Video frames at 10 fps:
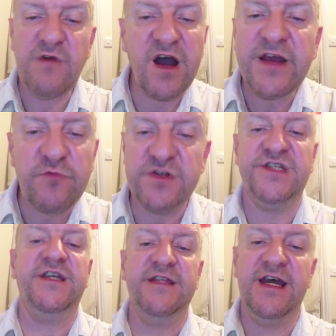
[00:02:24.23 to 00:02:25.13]
I don't want to
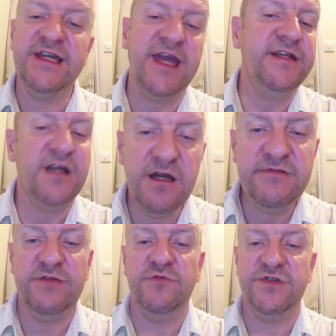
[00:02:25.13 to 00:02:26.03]
see that again.
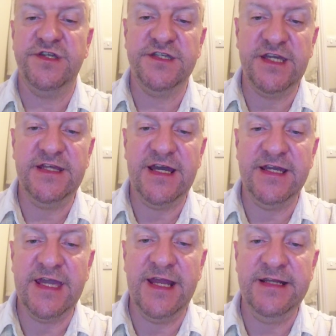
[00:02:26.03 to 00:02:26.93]
Nobody wants to see that
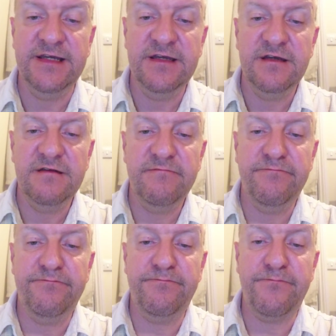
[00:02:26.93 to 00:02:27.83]
again.
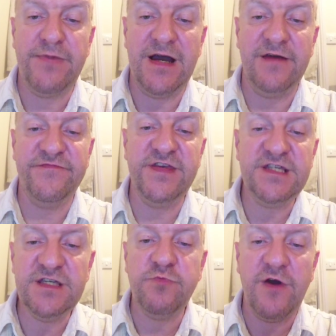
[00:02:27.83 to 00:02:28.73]
But
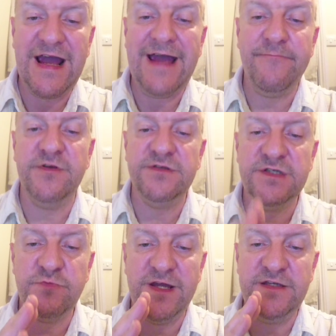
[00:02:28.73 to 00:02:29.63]
this is what
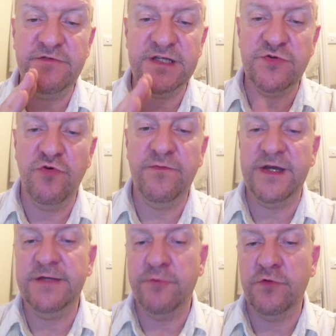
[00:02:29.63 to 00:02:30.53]
happens when you ignore
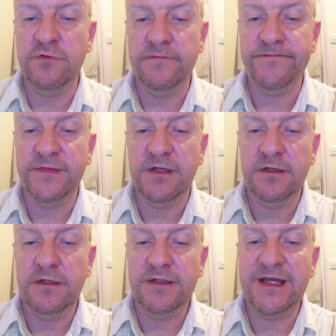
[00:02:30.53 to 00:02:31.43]
people.
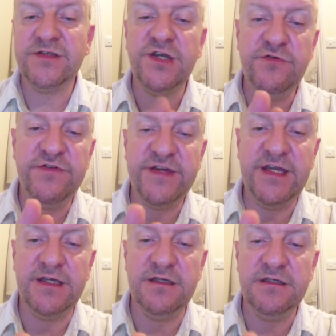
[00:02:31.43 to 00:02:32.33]
Now, two
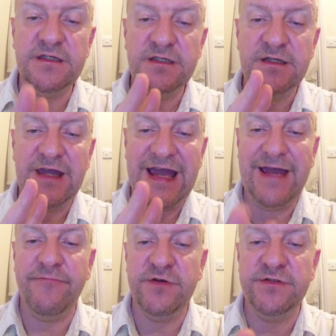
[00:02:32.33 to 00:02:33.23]
things
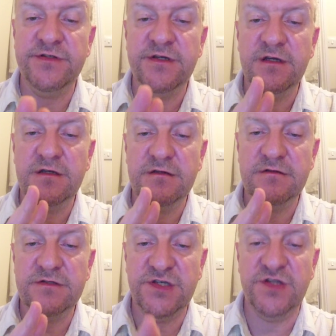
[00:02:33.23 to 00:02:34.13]
happened
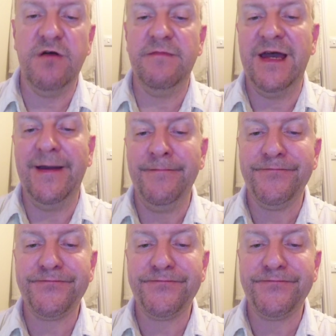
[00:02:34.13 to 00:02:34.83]
to stop that.